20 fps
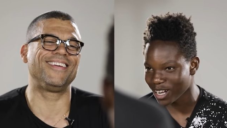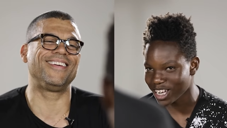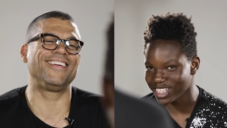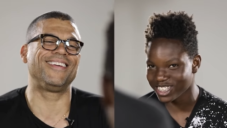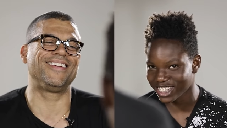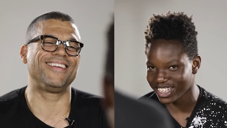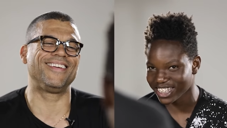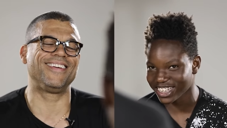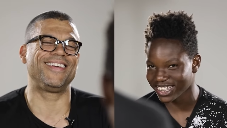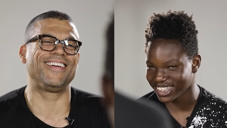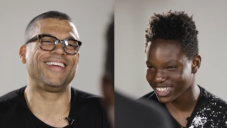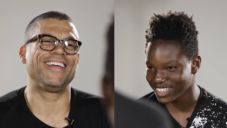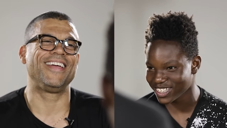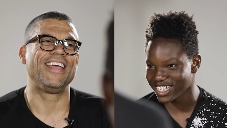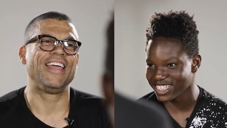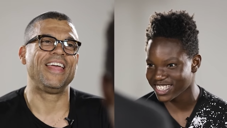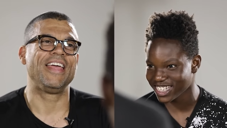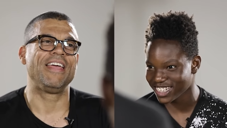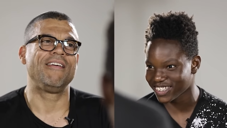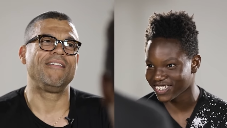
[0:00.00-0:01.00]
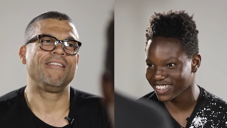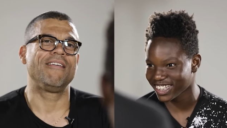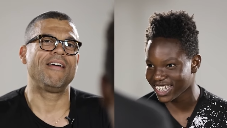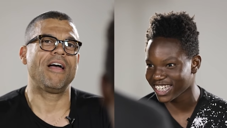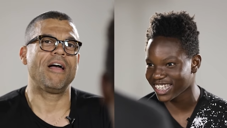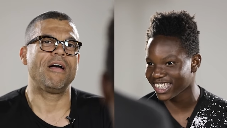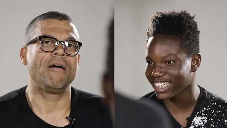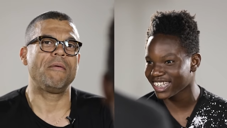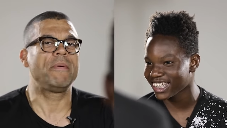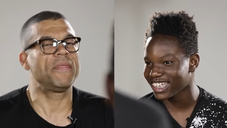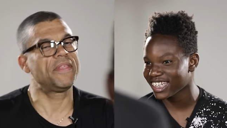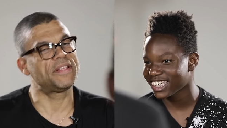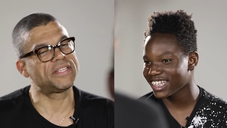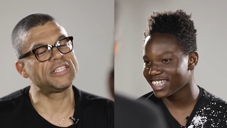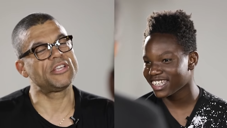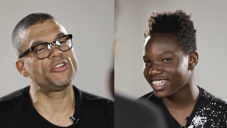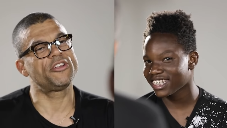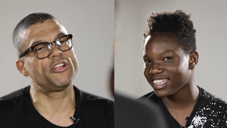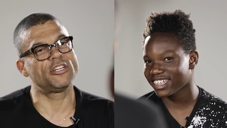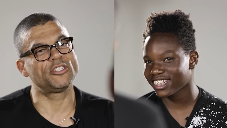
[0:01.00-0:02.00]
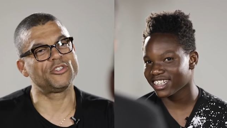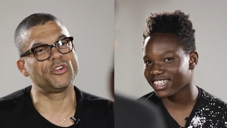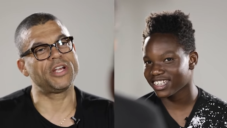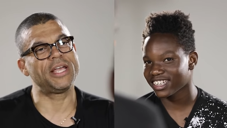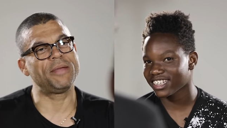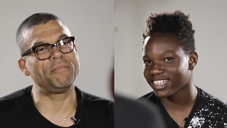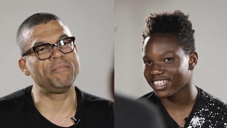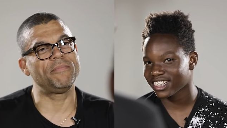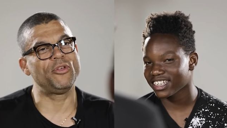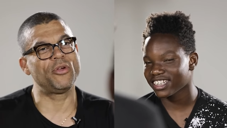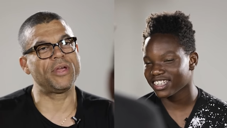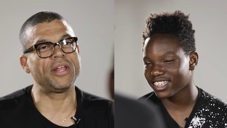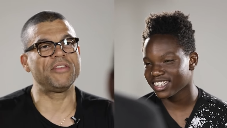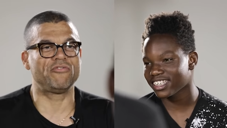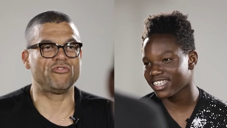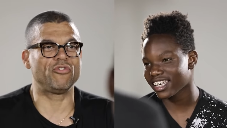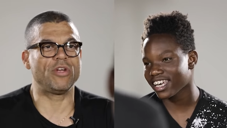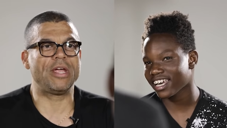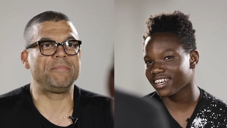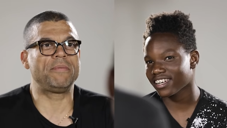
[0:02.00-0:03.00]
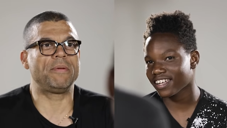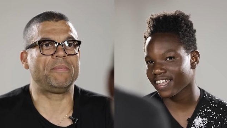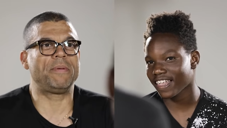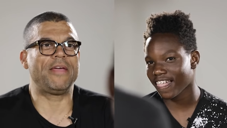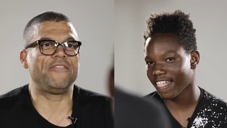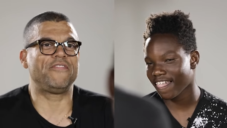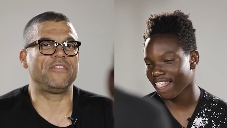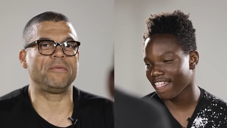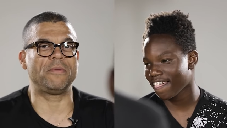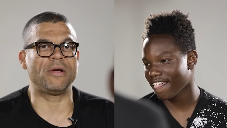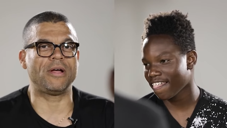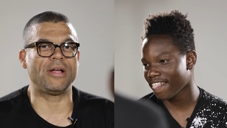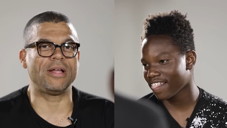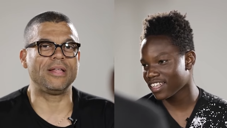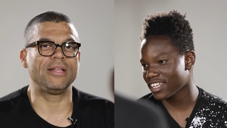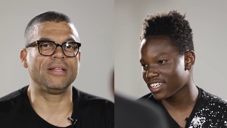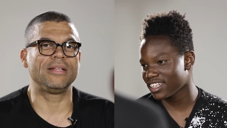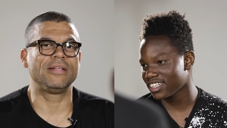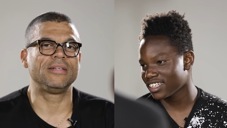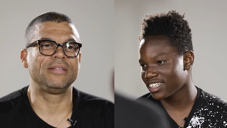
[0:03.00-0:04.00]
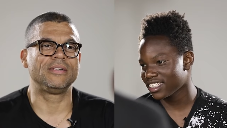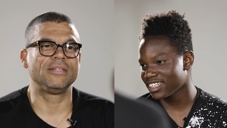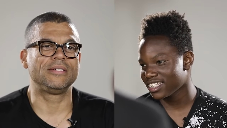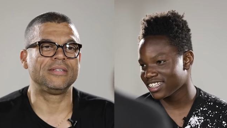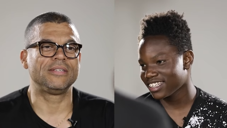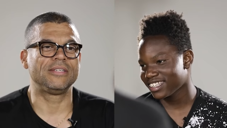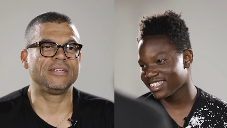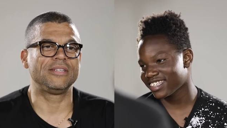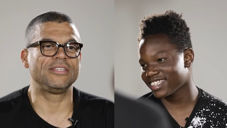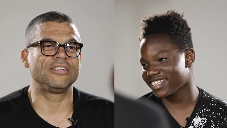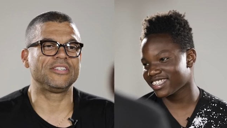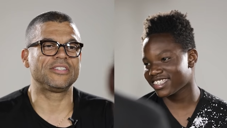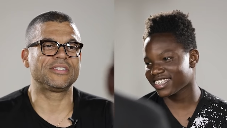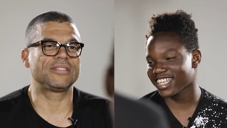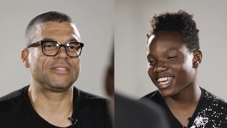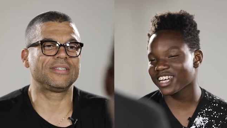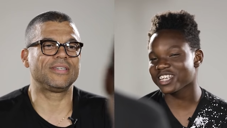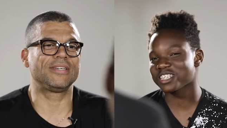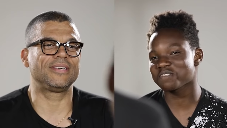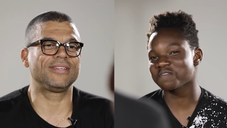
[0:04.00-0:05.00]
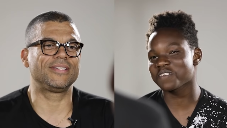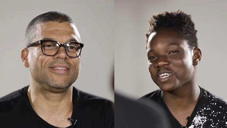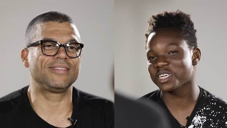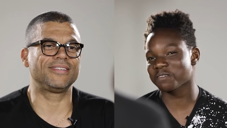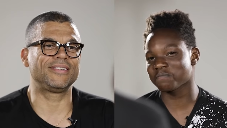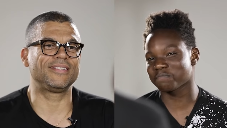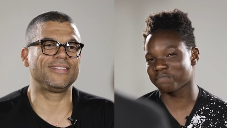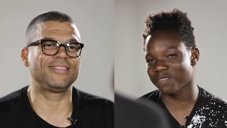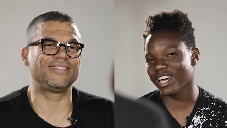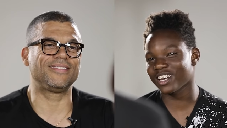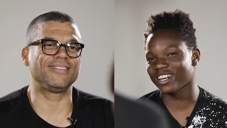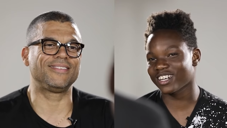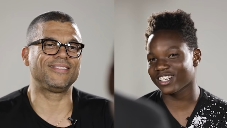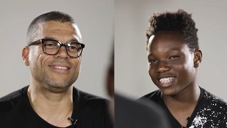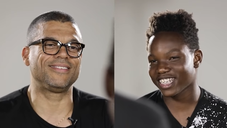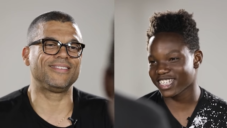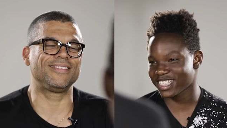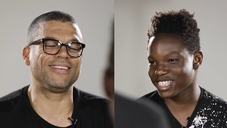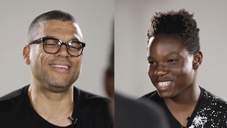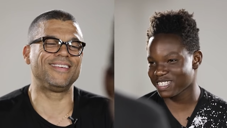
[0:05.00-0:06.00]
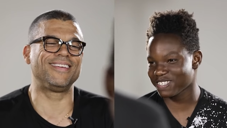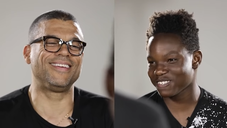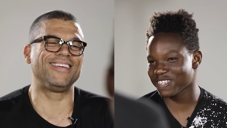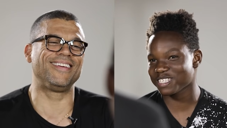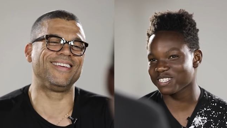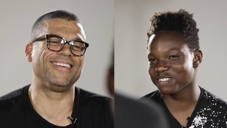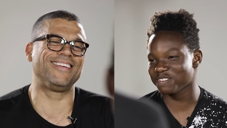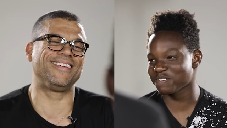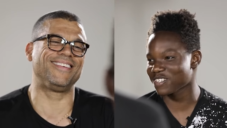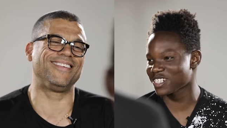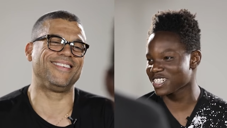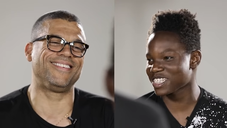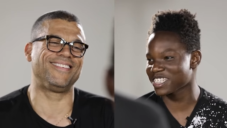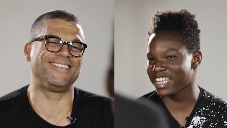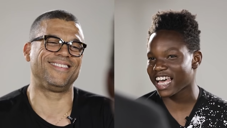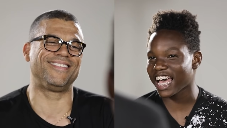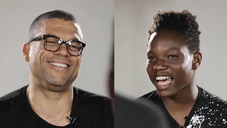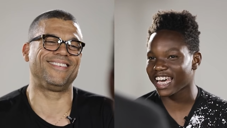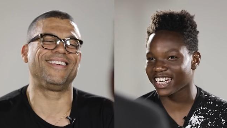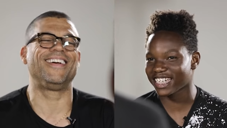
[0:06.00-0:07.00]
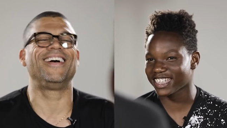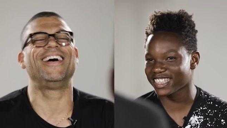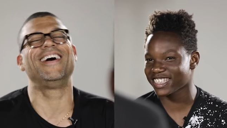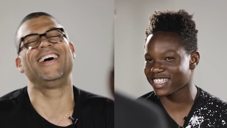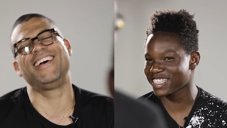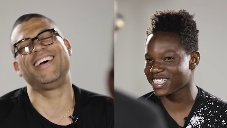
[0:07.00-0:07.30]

Speaker 1: budging, so I said okay.
Speaker 2: But it's still your dream. You can yeah. dream to play football. Just, that doesn't
Speaker 1: make it better. That just makes me more sad. It's